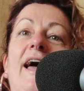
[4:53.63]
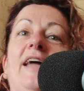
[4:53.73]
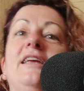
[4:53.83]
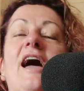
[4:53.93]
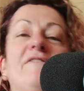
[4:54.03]

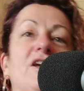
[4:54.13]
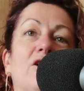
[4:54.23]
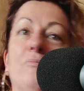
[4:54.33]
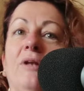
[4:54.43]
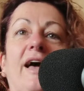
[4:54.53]
and you're having a
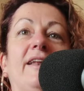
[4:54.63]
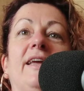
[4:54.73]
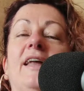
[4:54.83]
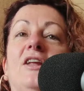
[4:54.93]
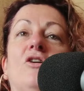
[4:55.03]
complaint and
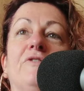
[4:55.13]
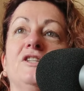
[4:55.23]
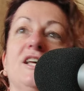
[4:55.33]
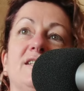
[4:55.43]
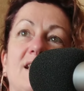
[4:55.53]
getting it off your
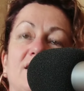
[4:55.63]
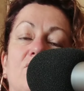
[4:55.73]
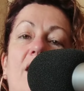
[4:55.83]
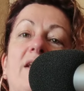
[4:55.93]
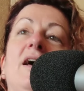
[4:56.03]
chest that's
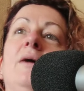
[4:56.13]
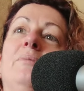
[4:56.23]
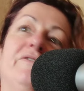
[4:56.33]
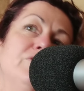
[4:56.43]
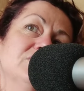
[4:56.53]
great
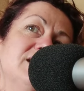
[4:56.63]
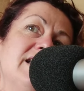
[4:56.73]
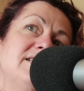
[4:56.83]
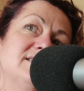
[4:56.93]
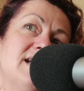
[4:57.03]
but if you're
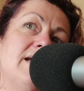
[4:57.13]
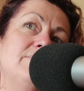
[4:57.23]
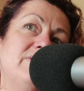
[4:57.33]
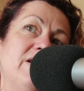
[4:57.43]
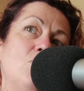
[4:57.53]
saying the
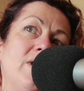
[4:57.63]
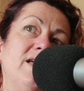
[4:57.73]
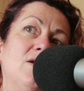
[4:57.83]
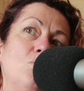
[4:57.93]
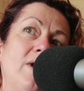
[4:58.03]
same thing
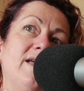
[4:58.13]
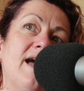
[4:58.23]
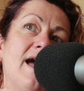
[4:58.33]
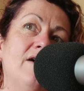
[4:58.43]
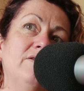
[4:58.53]
week in week
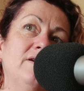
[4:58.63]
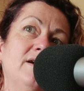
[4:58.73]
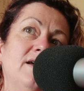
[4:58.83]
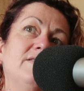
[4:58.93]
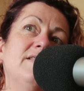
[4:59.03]
out mm-hmm.